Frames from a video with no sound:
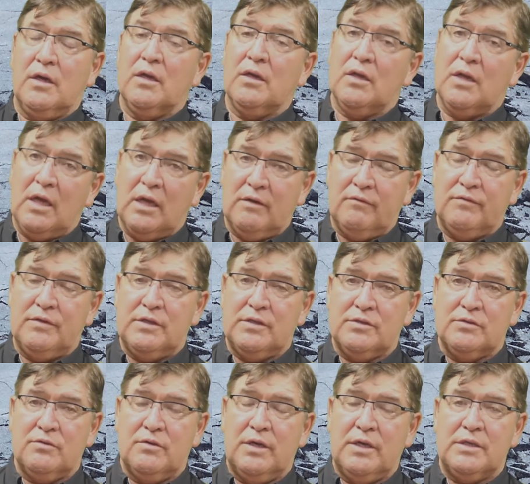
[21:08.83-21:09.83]
a lot of
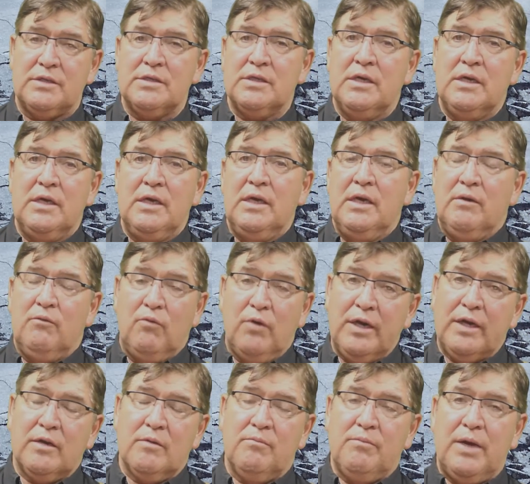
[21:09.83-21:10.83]
distress,
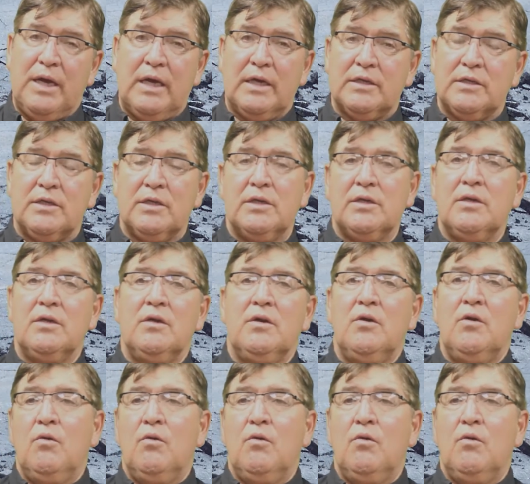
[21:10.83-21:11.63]
recompacted,